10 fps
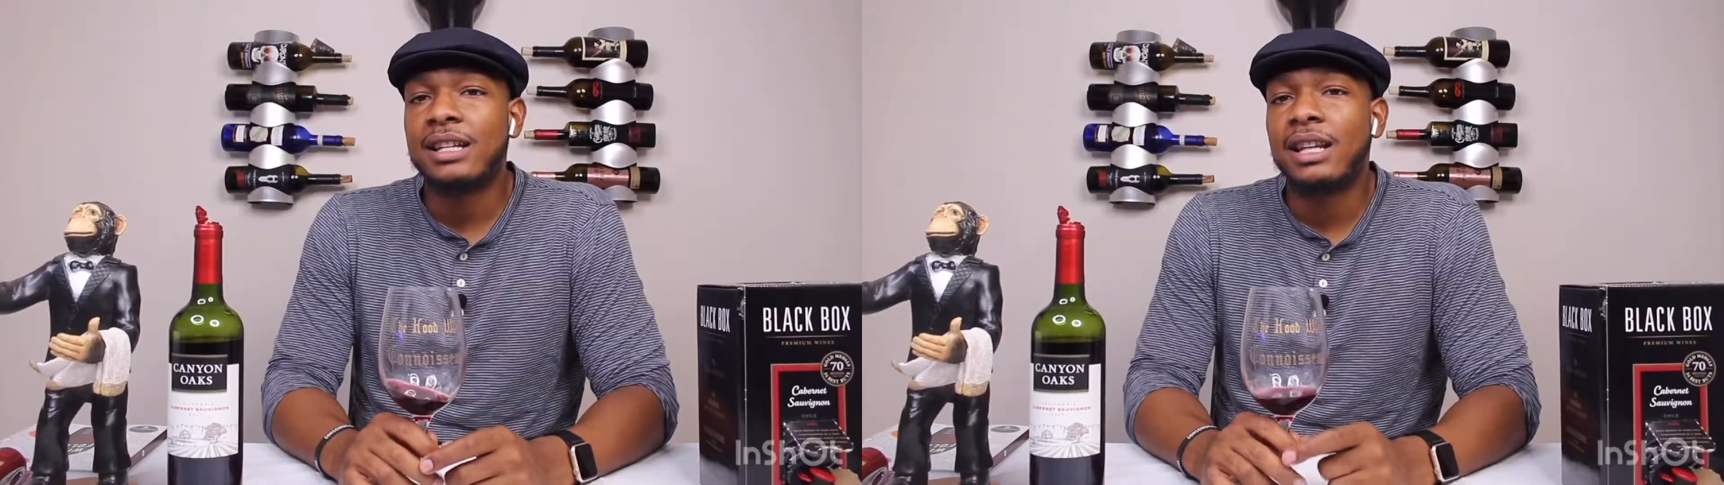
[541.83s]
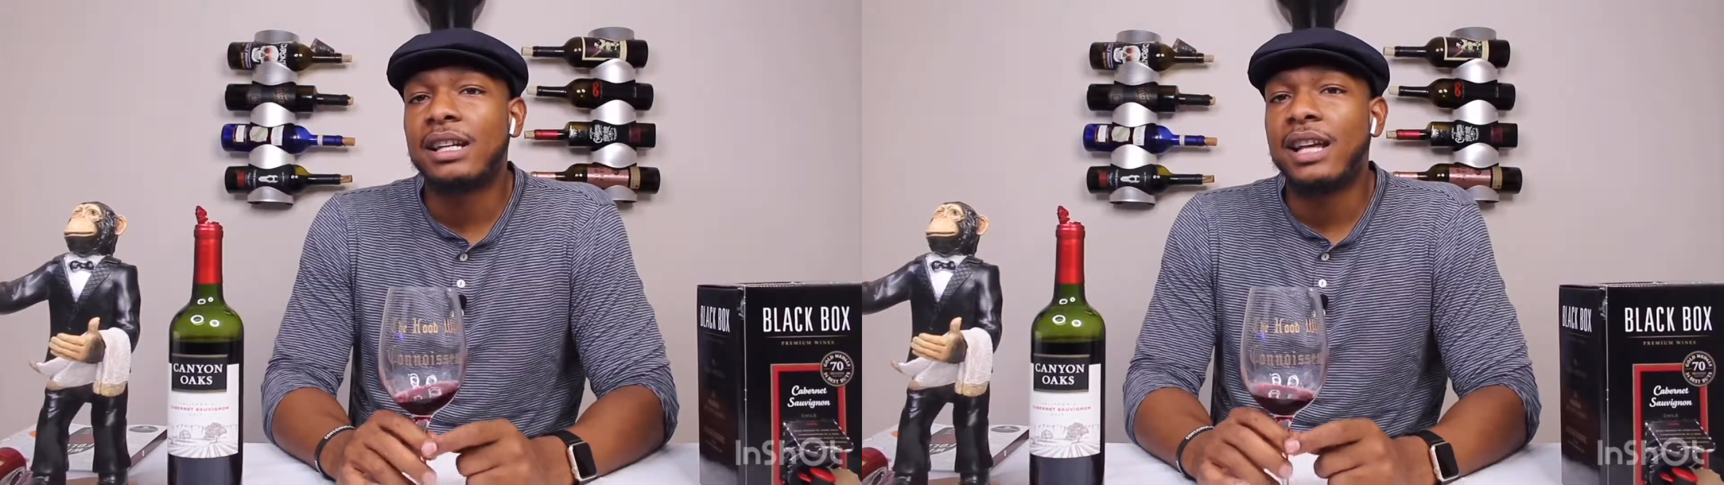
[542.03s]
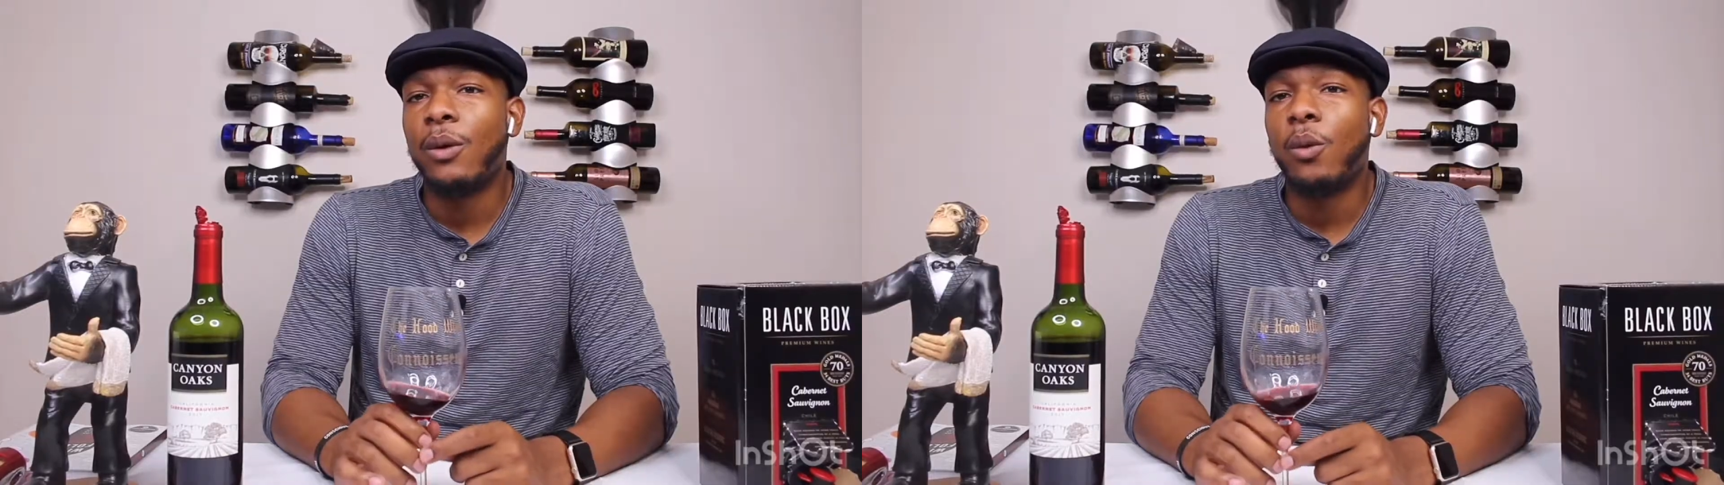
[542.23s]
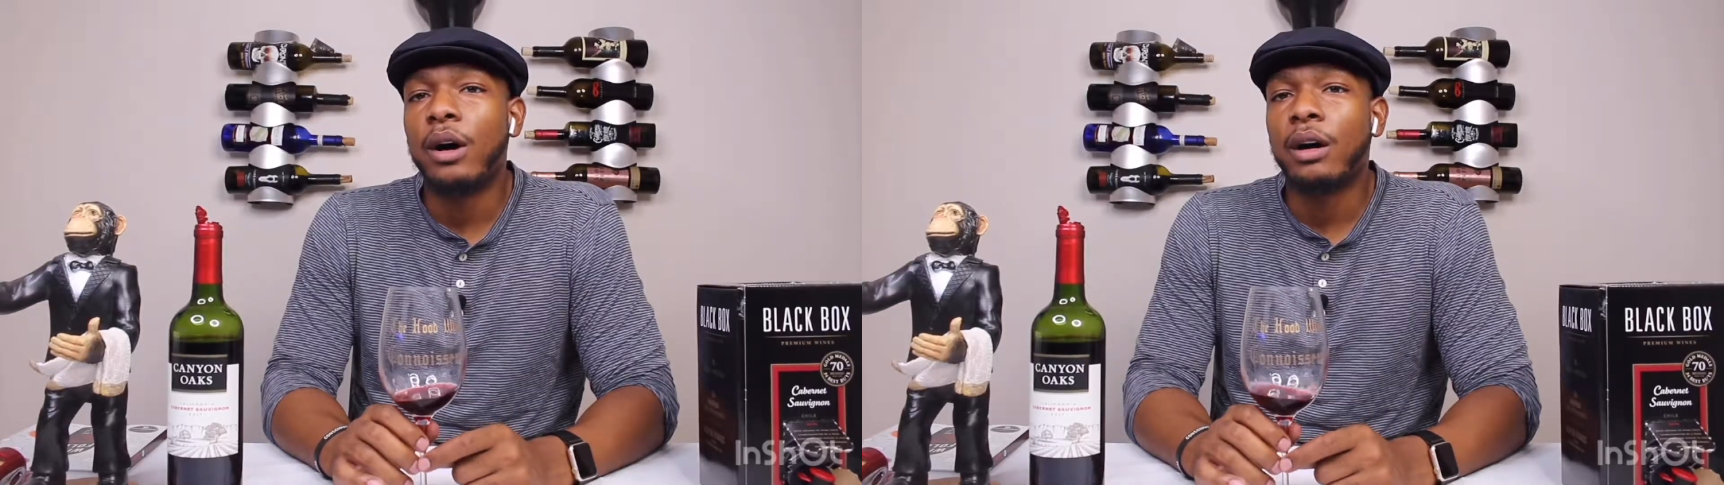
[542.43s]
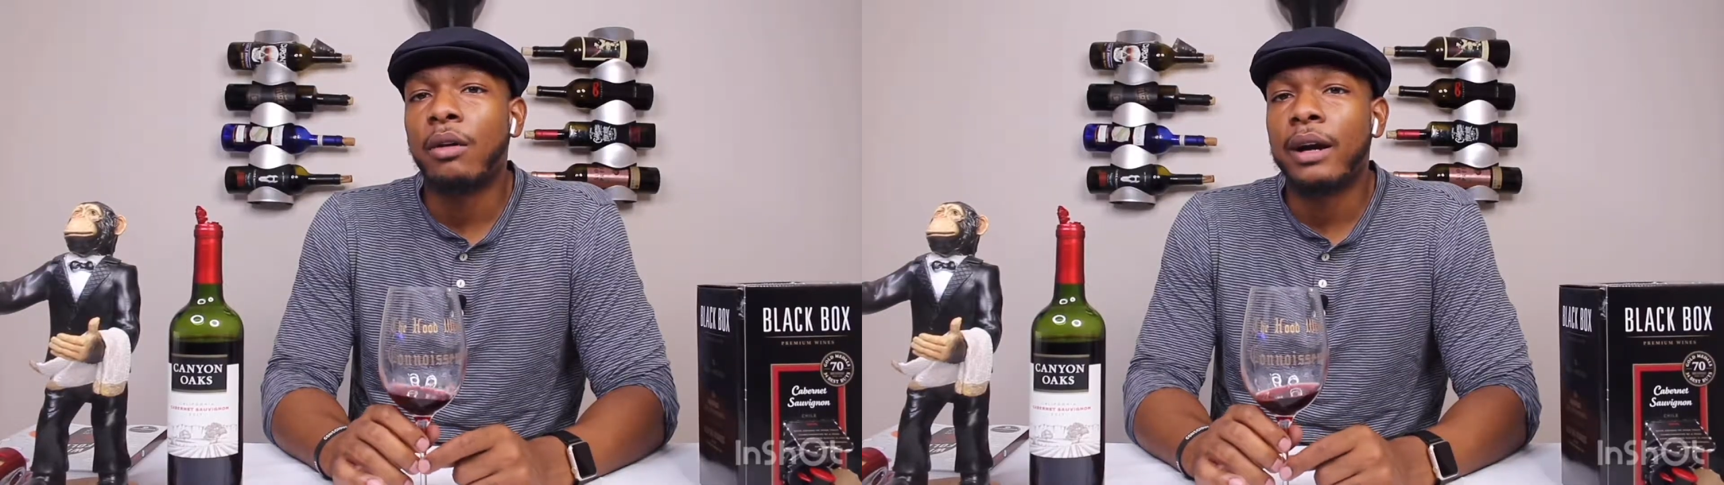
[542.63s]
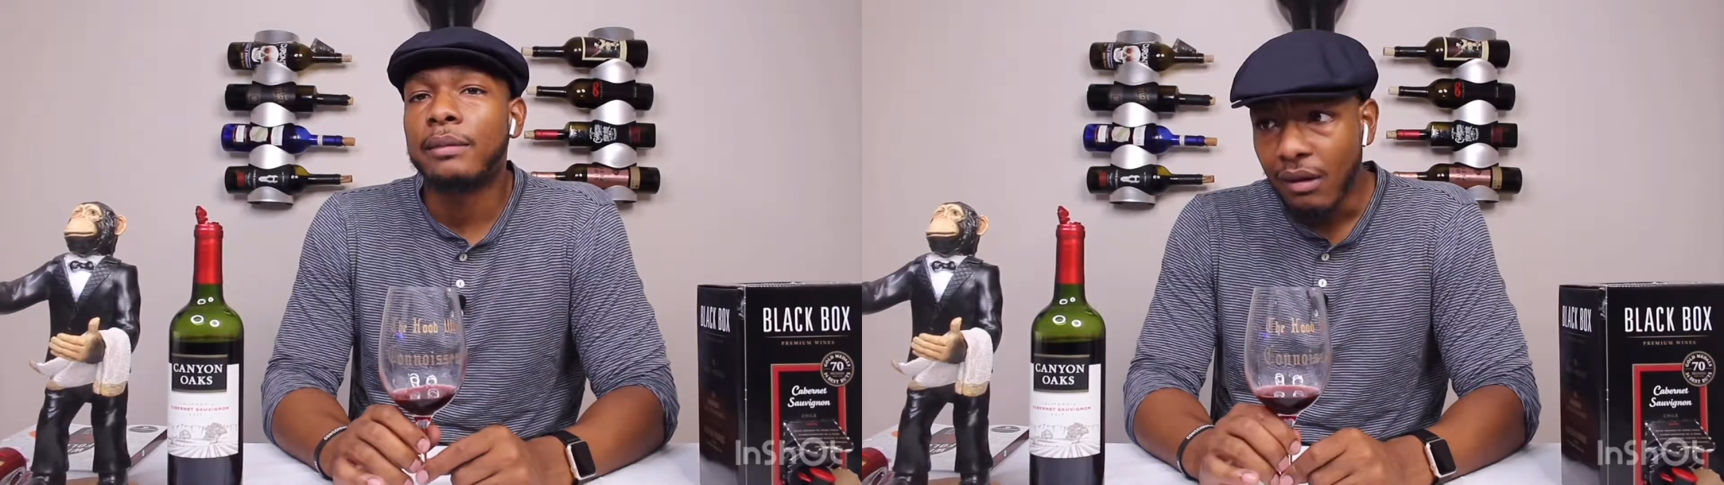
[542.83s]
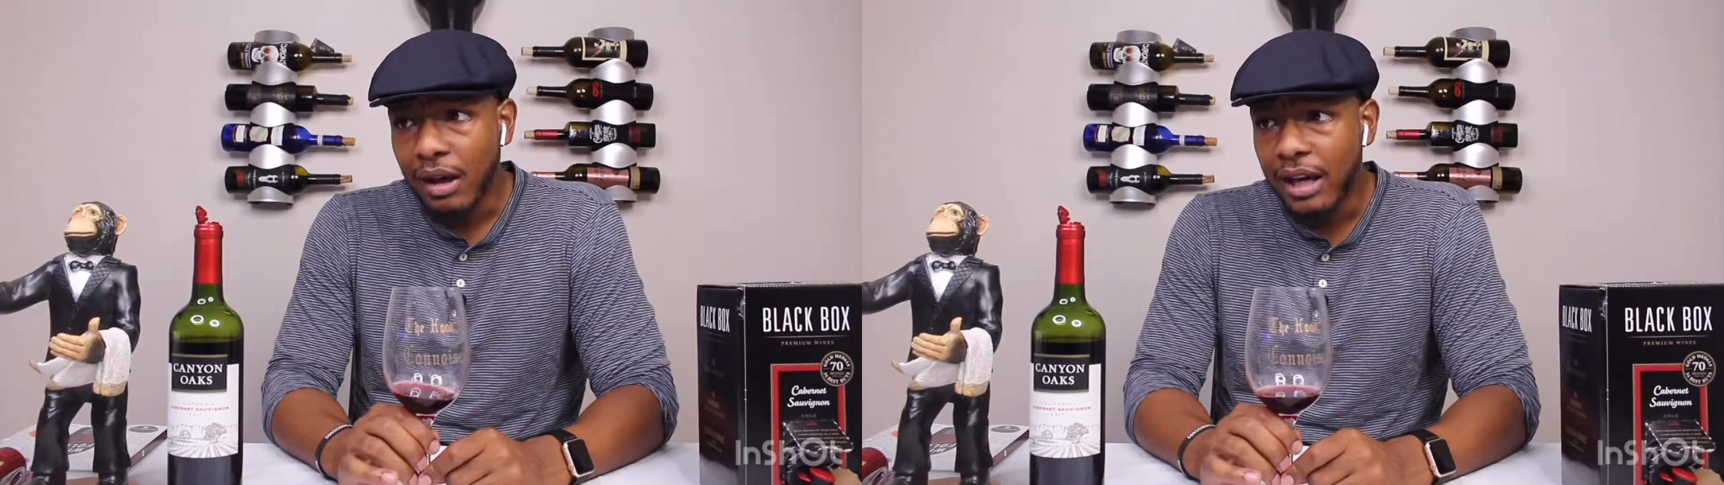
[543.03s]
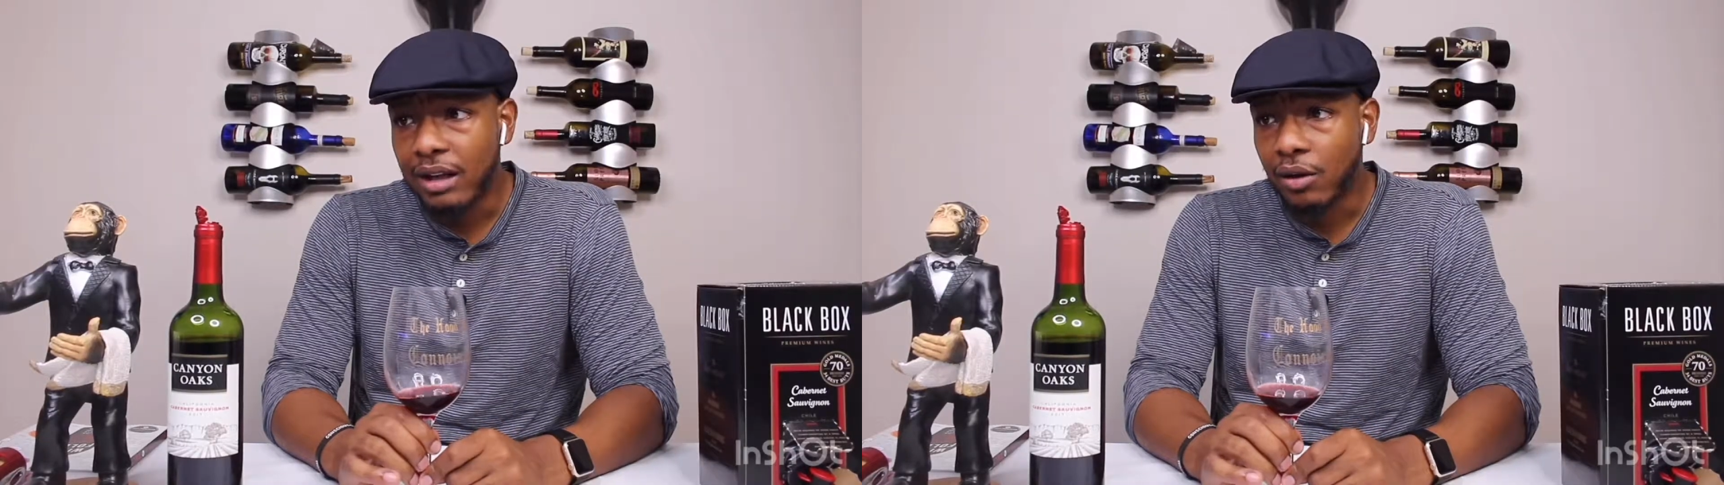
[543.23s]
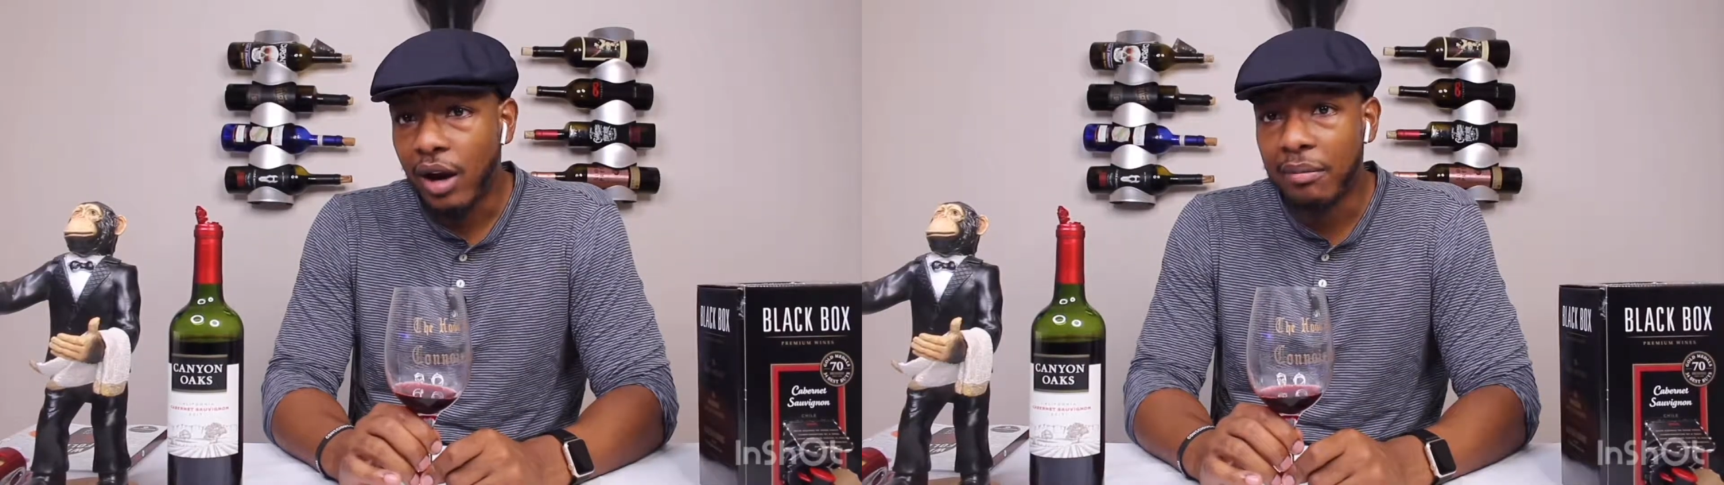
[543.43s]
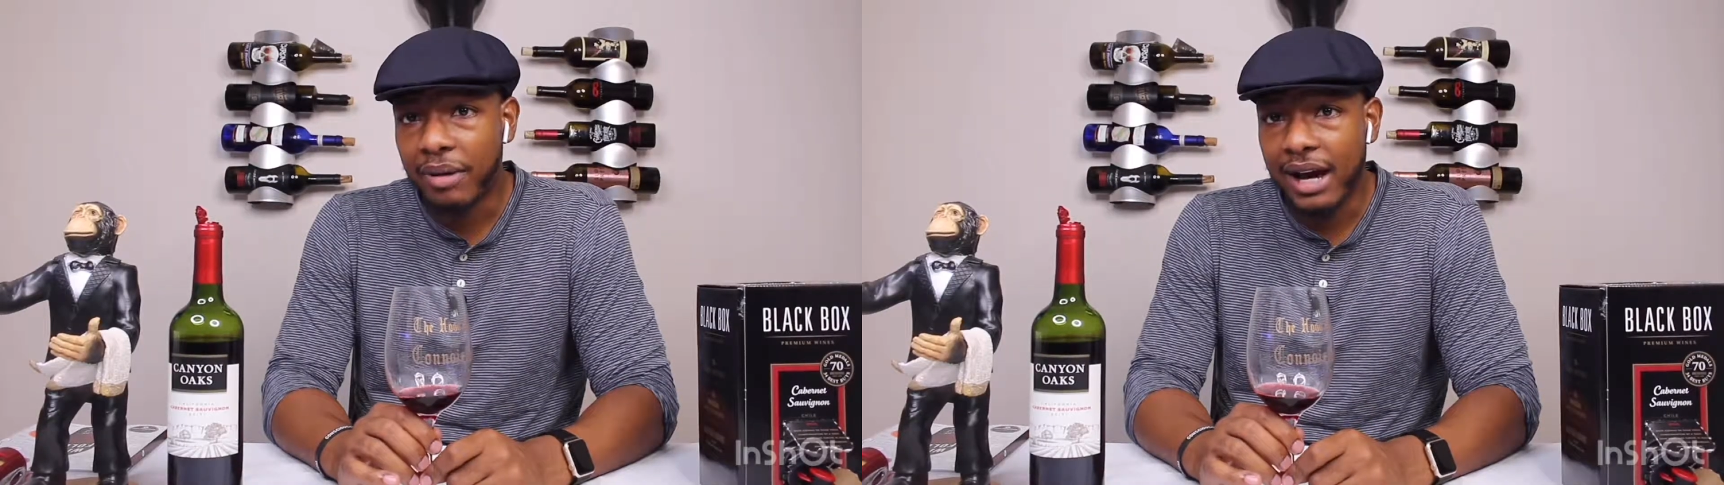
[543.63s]
like that one grape in the
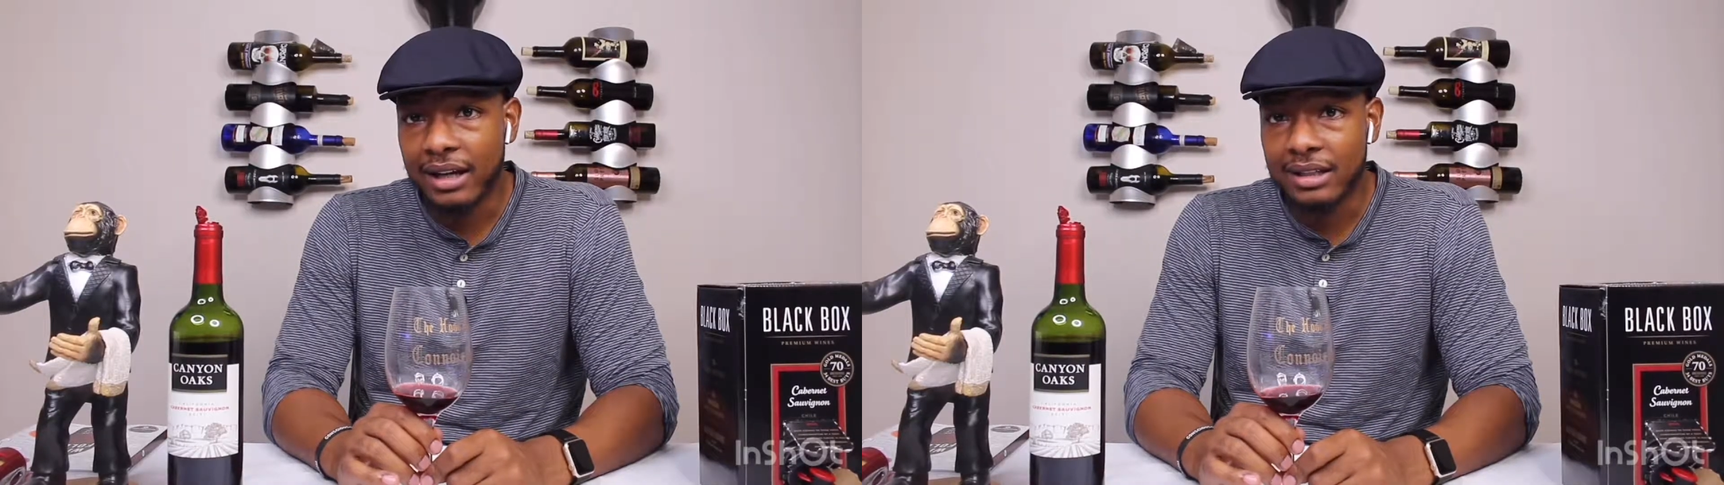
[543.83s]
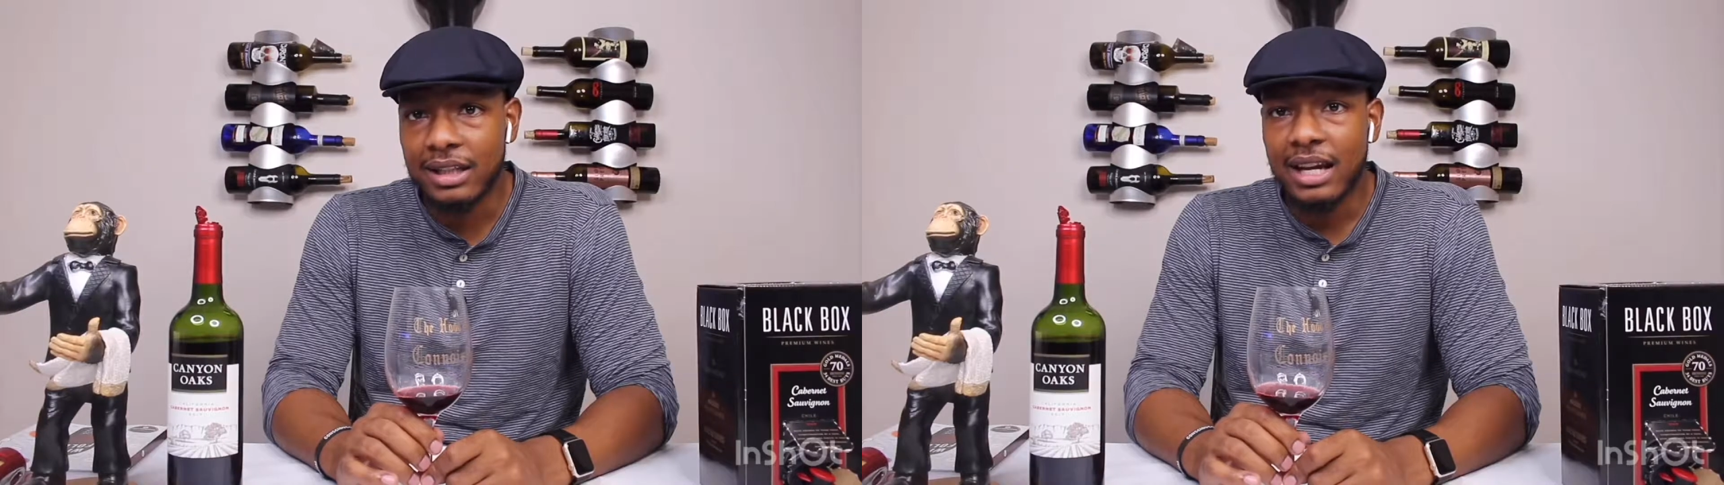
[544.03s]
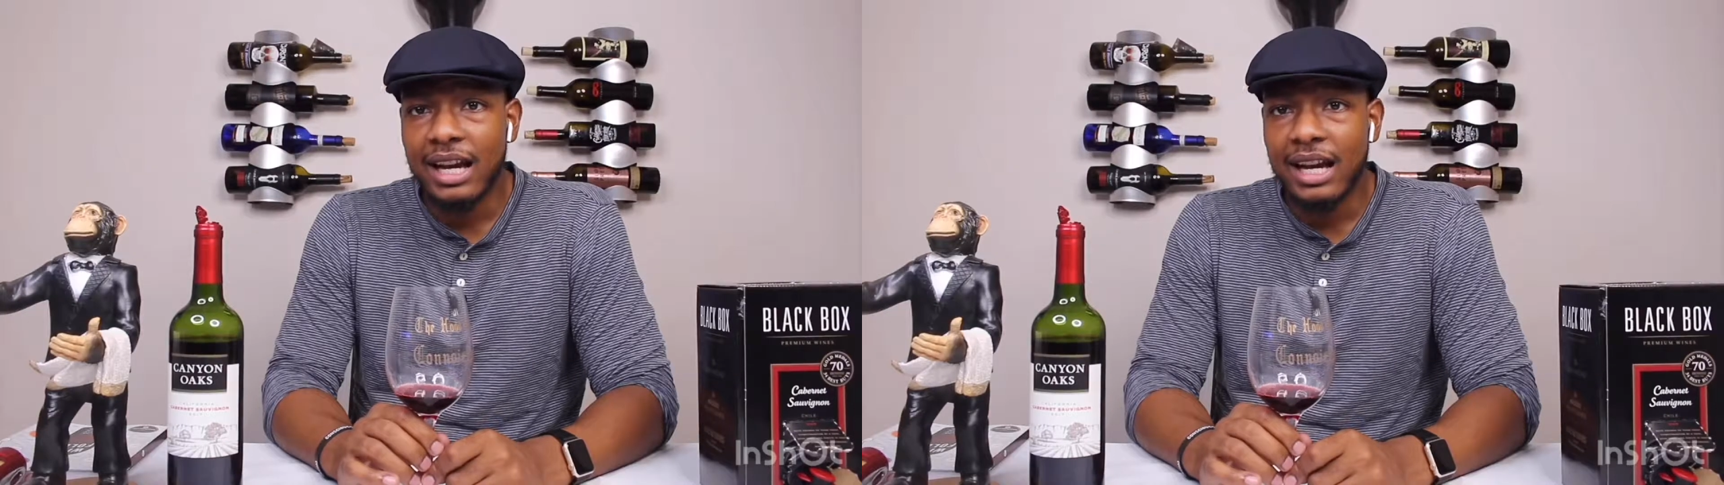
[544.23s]
grape package